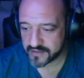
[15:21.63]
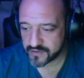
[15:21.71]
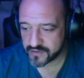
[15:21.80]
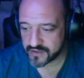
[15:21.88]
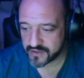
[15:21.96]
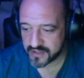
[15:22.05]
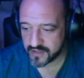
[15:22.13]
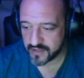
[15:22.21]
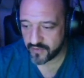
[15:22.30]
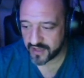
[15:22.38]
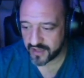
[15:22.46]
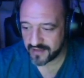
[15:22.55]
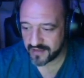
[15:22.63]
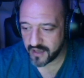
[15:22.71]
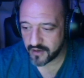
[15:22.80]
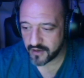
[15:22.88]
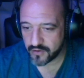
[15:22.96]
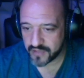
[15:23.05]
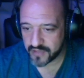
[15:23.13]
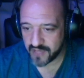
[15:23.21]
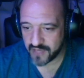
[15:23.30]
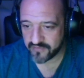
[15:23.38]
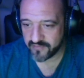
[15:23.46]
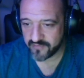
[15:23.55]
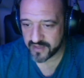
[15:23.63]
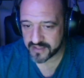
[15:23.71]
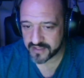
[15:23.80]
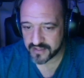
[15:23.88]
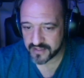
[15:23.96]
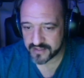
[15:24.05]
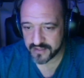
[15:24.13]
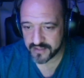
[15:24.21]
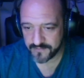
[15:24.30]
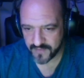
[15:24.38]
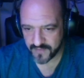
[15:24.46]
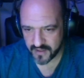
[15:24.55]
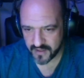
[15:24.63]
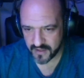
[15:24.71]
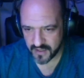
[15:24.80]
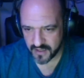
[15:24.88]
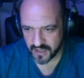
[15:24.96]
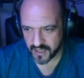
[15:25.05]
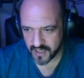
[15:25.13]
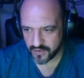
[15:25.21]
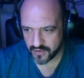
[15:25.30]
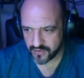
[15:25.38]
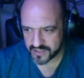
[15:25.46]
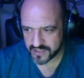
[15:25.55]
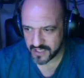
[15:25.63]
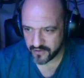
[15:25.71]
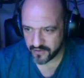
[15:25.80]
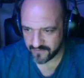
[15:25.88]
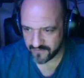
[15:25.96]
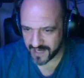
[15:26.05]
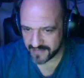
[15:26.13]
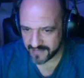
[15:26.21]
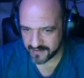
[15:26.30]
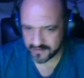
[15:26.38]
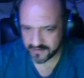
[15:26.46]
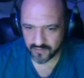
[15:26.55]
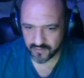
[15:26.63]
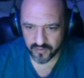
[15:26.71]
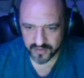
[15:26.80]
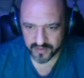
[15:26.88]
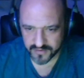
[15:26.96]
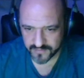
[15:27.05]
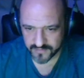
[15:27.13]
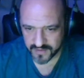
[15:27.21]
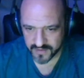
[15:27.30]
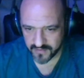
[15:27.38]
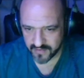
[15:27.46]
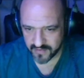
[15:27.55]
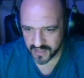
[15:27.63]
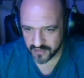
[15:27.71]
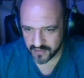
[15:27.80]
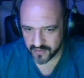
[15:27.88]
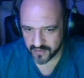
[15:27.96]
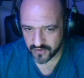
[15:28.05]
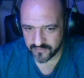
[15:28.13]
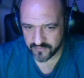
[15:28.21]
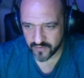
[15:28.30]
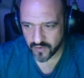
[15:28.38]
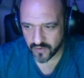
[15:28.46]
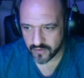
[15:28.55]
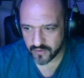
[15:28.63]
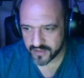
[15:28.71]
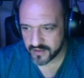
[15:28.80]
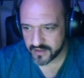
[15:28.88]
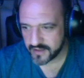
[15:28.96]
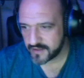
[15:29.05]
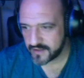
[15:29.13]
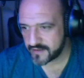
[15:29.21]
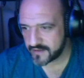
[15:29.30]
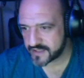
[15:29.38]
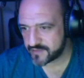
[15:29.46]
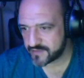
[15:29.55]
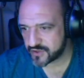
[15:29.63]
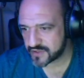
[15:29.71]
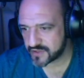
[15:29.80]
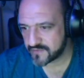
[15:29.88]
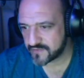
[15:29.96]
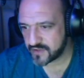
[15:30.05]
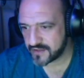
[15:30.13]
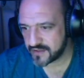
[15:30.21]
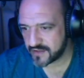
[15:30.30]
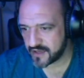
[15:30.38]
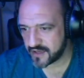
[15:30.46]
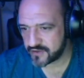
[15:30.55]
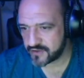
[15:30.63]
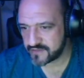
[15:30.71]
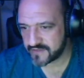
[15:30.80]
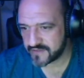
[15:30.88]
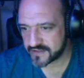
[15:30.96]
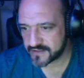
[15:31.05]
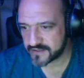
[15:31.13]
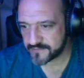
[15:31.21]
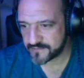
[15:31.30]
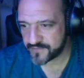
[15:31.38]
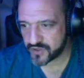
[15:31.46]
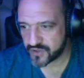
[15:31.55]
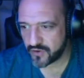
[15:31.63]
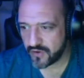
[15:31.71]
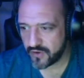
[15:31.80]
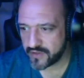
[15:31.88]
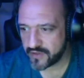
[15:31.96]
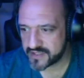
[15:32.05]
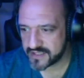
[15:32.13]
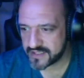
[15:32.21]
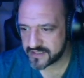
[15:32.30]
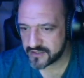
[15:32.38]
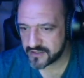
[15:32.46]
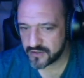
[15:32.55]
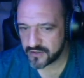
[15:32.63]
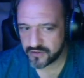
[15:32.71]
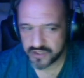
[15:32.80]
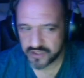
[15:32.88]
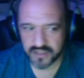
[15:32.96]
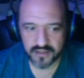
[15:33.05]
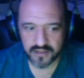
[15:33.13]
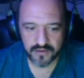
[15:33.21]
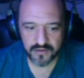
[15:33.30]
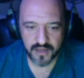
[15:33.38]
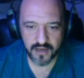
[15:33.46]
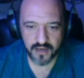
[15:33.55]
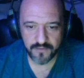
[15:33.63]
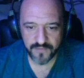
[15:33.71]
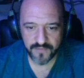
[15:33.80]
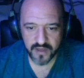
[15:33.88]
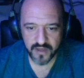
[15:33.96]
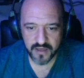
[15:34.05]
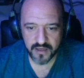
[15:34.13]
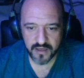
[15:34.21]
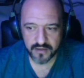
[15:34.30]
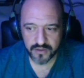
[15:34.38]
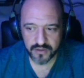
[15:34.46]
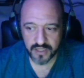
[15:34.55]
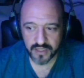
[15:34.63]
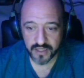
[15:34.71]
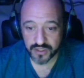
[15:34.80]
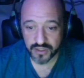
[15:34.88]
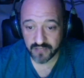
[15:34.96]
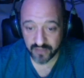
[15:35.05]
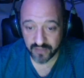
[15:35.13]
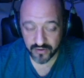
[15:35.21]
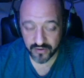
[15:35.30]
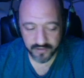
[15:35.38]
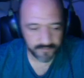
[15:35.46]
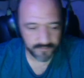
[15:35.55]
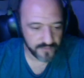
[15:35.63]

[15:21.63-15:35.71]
So it's a rectangular type of base, let's say. I know there's a lot of light at the moment. It might be a little bit overwhelming. That's because I've created energy fences. So all these things that you're going to see here now, you can actually build them.